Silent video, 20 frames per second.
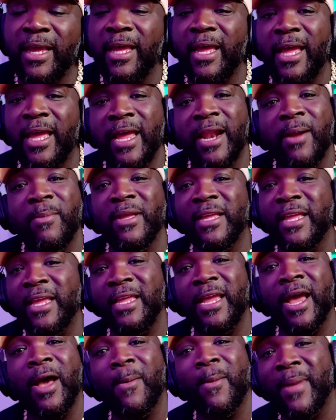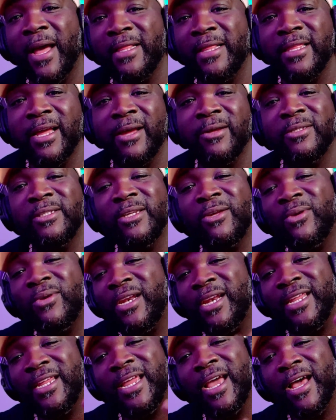And I'm going to give y'all my thoughts on
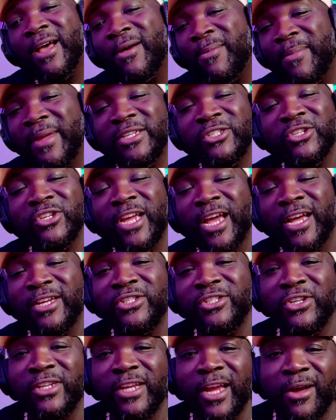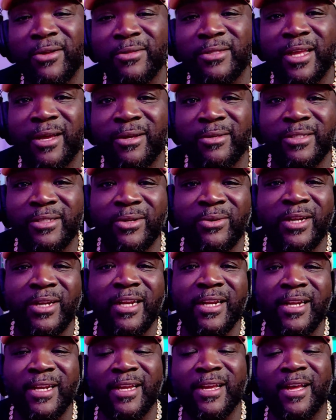it. And y'all make sure y'all share y'all thoughts on it
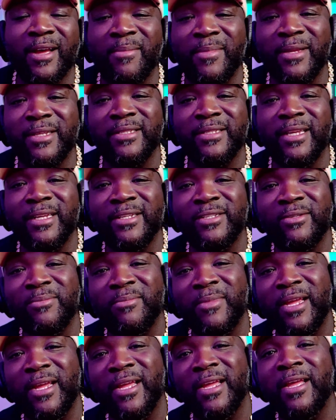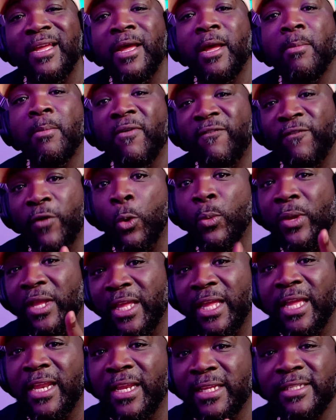in the comment section, man. Before we
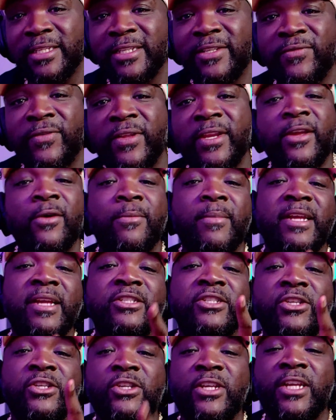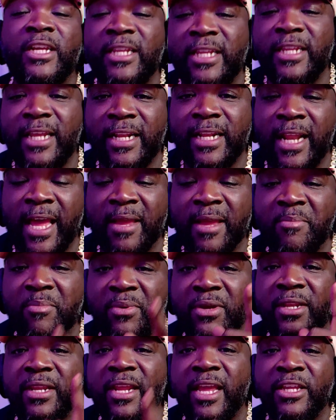get into this video, make sure you hit that like
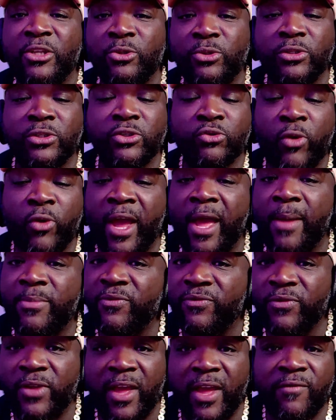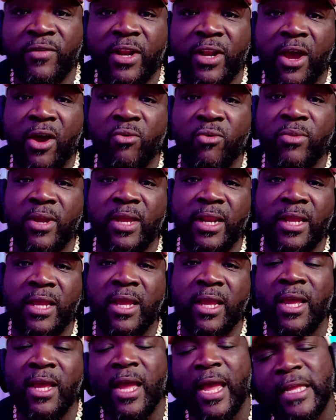button and you subscribe if you haven't already.
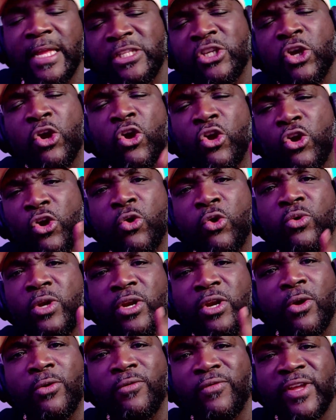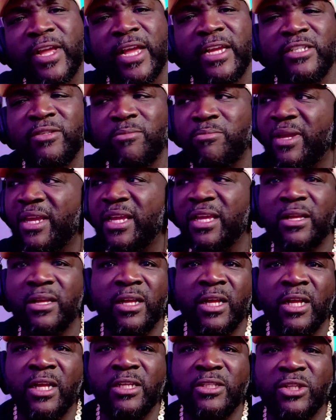And turn on the notification bell
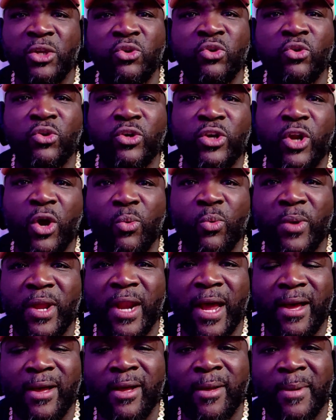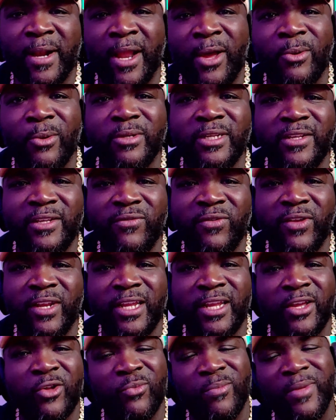so you'll know when I upload these
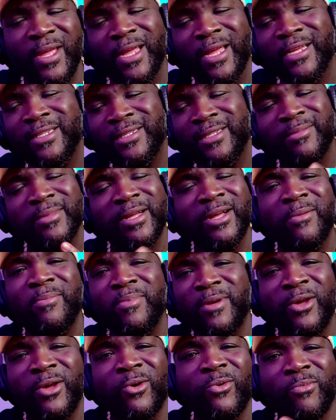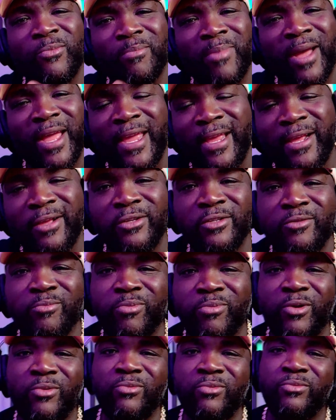videos, man. Because I'm uploading bangers,
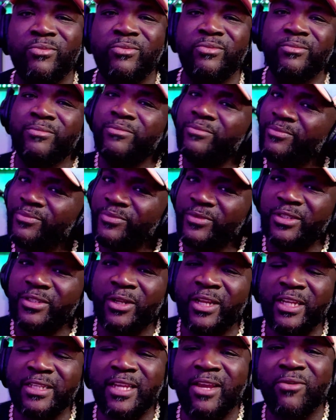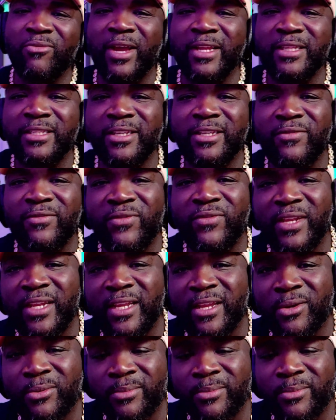bro. So let's get right to the video,